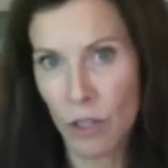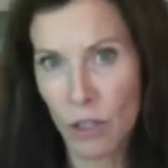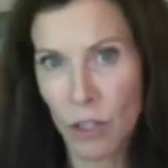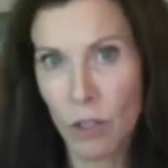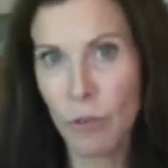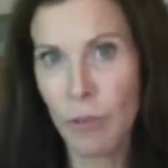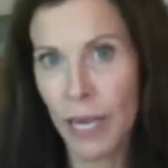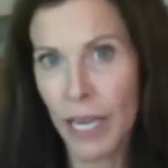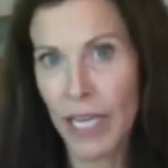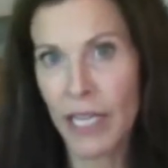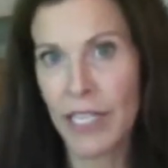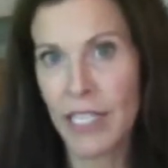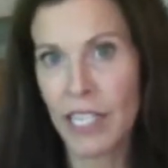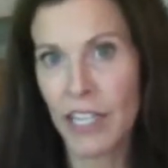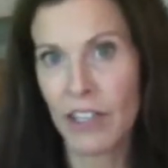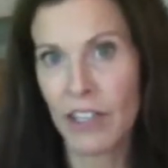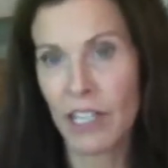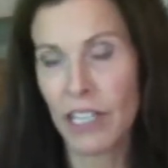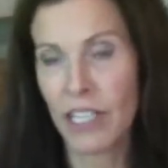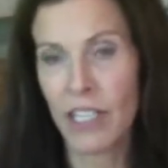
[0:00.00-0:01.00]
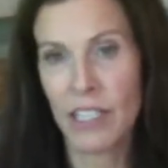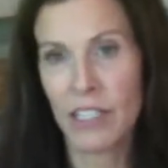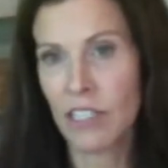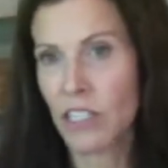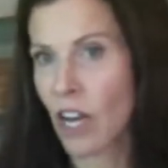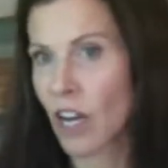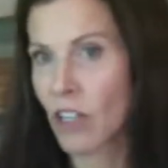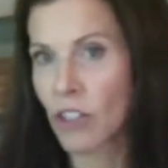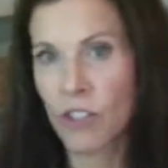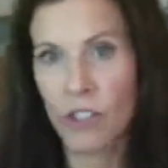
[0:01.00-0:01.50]
humanitarian
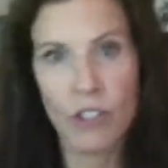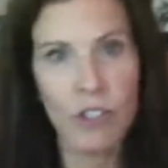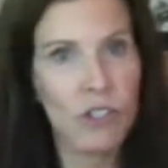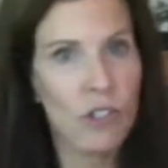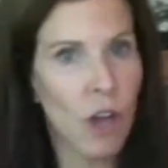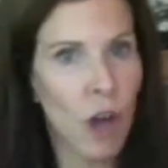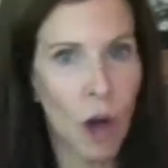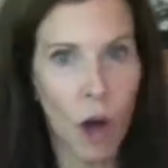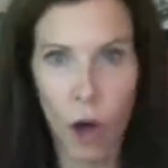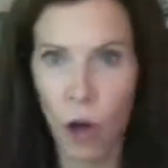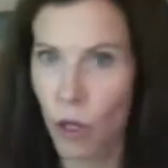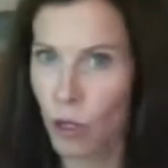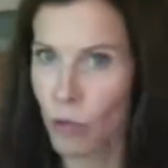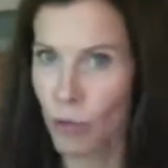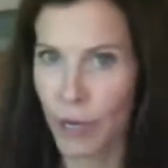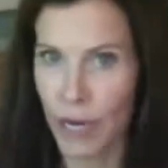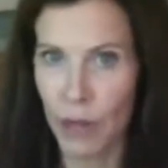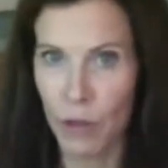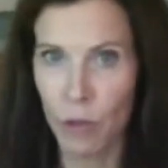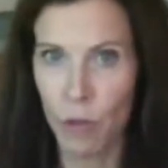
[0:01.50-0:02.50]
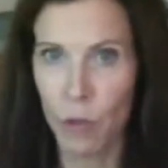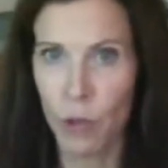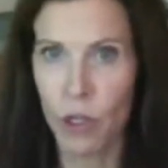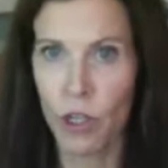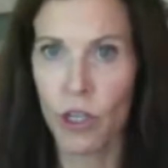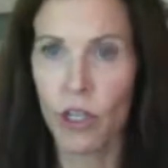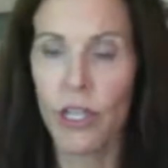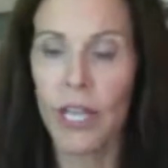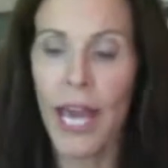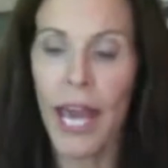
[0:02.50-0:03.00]
doctors all around the
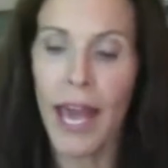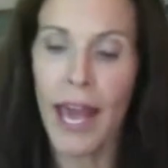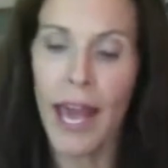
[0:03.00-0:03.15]
world.